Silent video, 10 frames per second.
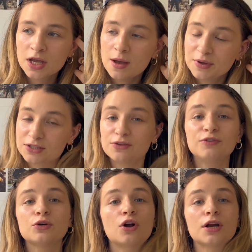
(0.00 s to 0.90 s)
Because if
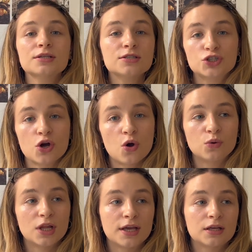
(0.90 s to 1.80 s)
you're gonna sew
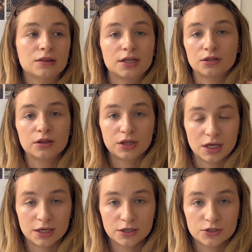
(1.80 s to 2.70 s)
little
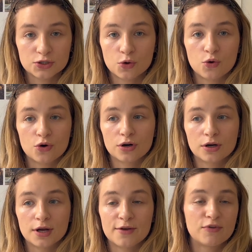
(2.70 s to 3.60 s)
things
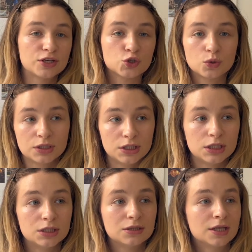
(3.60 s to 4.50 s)
or
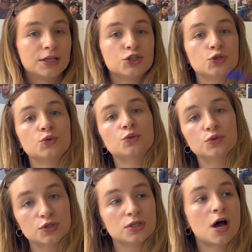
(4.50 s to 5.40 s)
eventually do
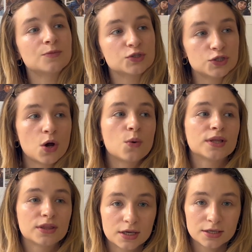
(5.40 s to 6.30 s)
some
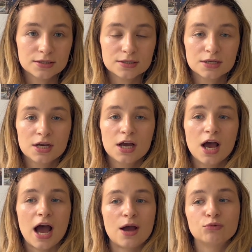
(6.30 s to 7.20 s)
sewing things,
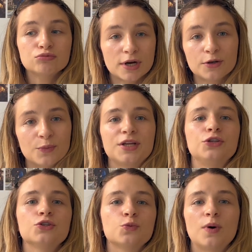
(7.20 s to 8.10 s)
I will recommend
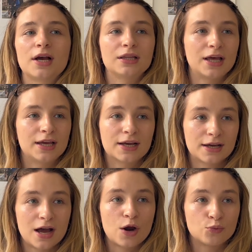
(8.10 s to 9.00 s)
you to buy
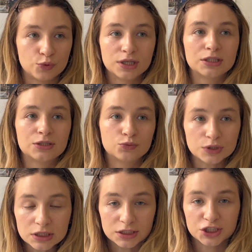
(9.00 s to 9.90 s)

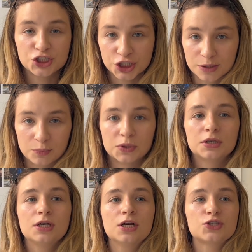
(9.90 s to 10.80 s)
really cheap
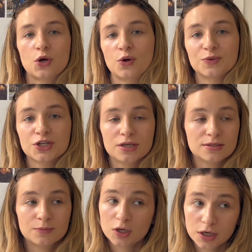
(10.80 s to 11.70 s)
sewing machines.
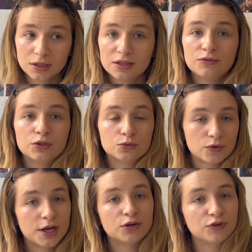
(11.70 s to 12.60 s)
I'm gonna leave you
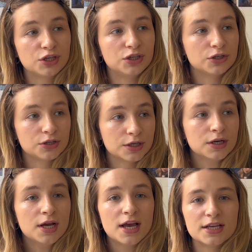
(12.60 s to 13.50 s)
right over
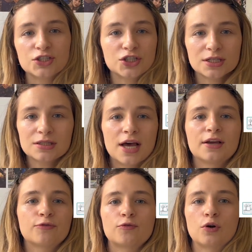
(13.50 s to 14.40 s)
here. It's just
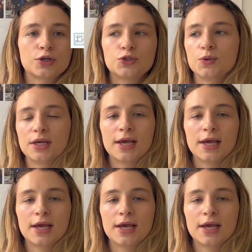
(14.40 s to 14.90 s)
for doing